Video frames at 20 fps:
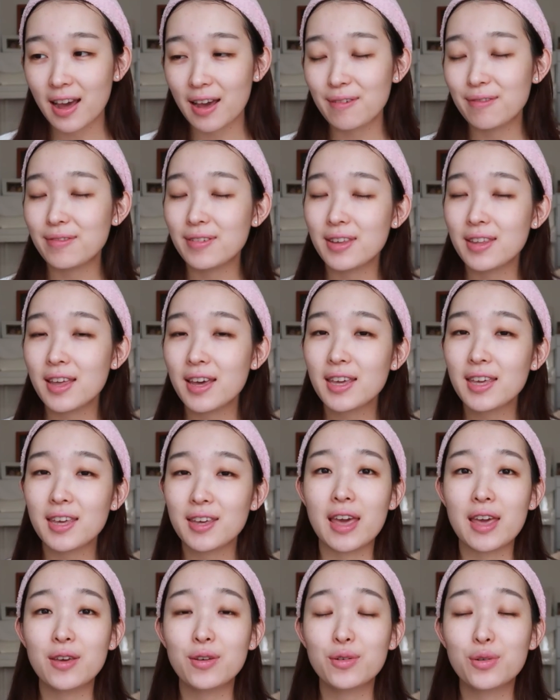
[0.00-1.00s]
I feel like
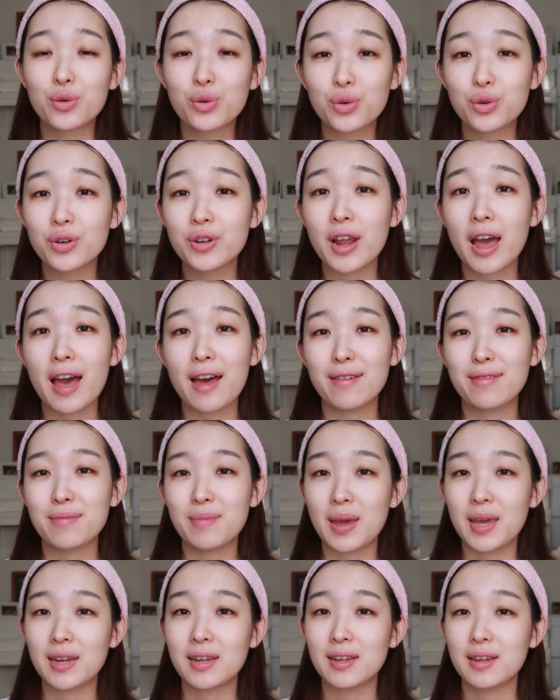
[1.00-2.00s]
they could
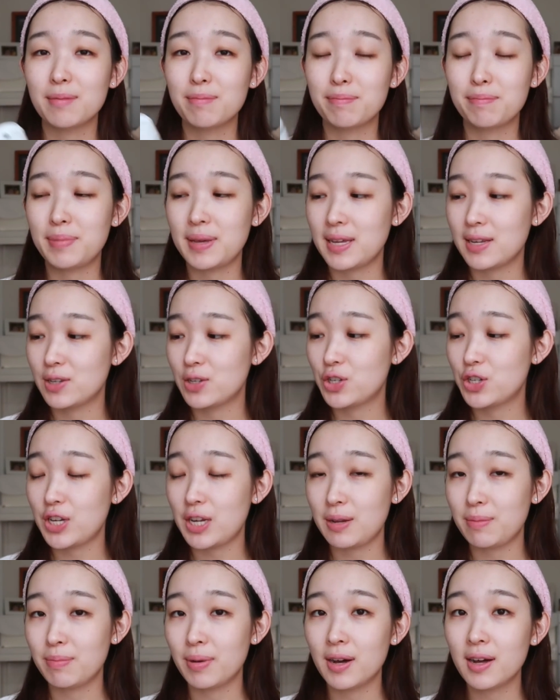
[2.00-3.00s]
have made it a bit
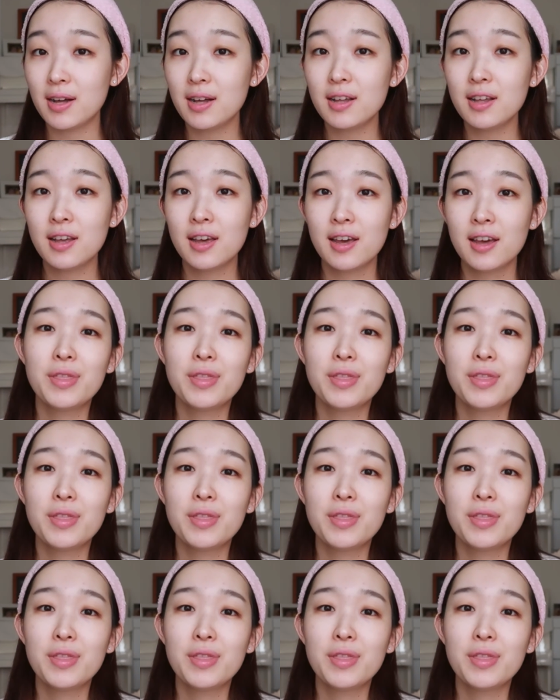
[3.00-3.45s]
cheaper.